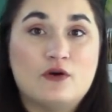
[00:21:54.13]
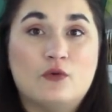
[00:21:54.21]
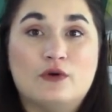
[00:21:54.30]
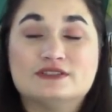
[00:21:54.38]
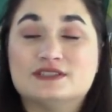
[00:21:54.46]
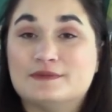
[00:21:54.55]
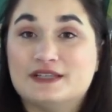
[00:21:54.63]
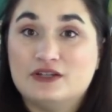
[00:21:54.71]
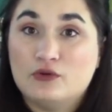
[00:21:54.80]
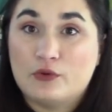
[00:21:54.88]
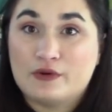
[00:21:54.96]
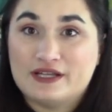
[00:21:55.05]
or
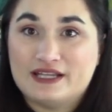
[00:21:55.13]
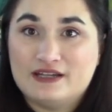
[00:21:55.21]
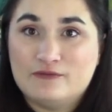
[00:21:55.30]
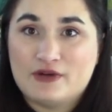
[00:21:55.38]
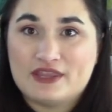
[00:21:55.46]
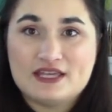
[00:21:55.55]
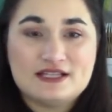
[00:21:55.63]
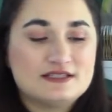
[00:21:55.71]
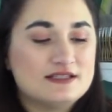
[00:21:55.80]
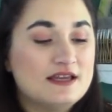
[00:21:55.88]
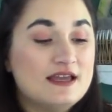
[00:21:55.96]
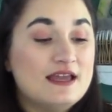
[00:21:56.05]
something coordinating with it.